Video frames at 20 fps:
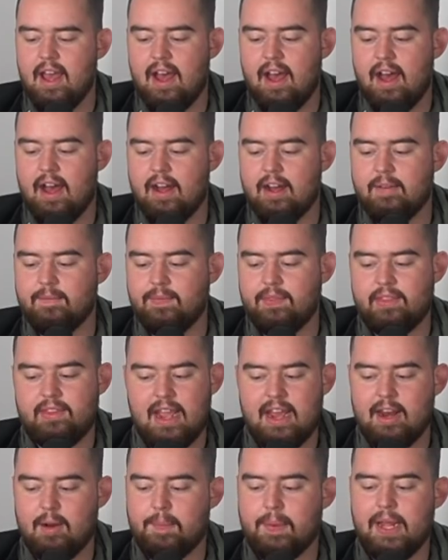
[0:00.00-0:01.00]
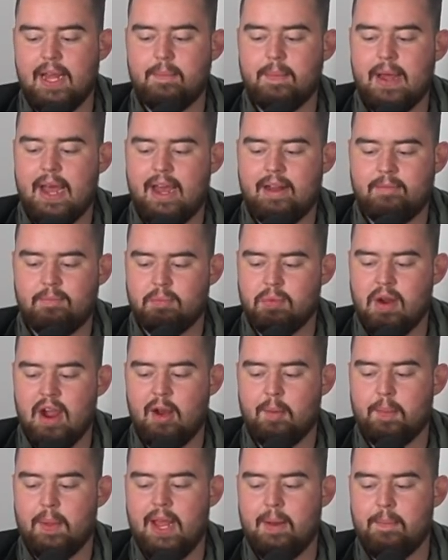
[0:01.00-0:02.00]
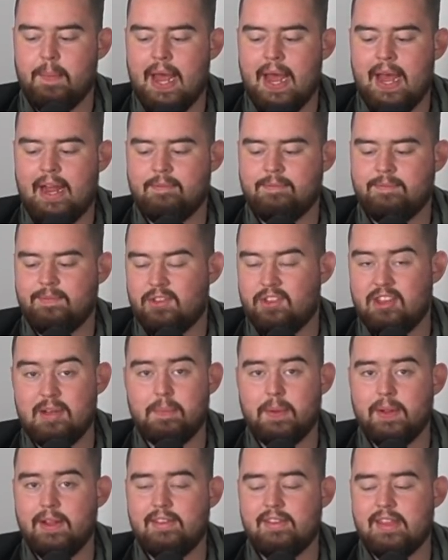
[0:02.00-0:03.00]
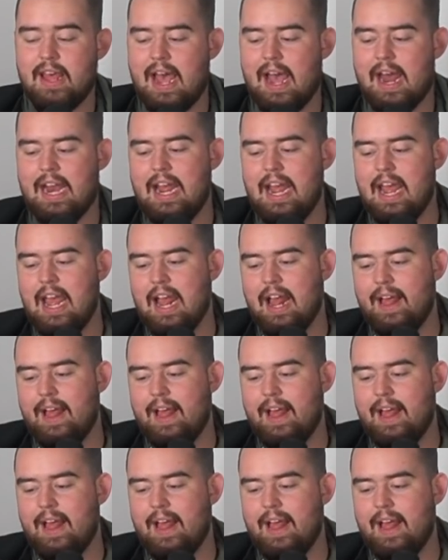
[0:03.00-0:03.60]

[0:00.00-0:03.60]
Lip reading: Tatum played bad. Brown played bad. Simple as that.